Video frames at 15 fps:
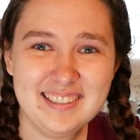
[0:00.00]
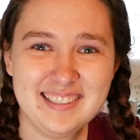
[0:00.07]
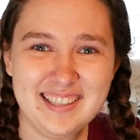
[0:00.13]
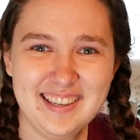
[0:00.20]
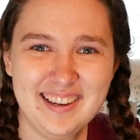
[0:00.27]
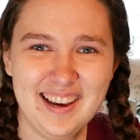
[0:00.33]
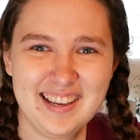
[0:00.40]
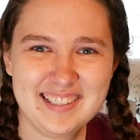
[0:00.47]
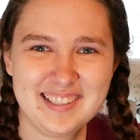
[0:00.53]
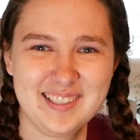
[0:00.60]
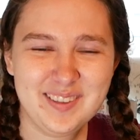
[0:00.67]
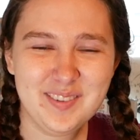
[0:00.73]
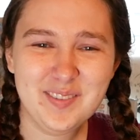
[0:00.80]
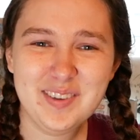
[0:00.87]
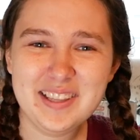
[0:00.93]
See you guys
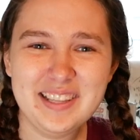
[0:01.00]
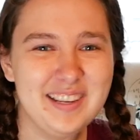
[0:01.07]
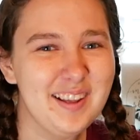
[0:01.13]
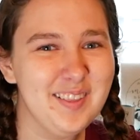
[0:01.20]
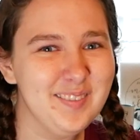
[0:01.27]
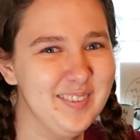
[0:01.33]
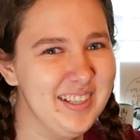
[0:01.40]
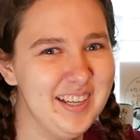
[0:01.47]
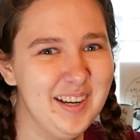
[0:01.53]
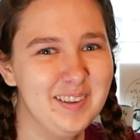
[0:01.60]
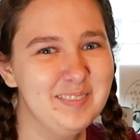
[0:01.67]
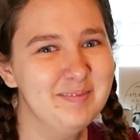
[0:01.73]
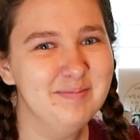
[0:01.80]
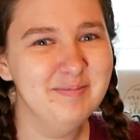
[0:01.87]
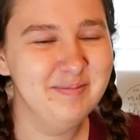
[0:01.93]
soon with another video.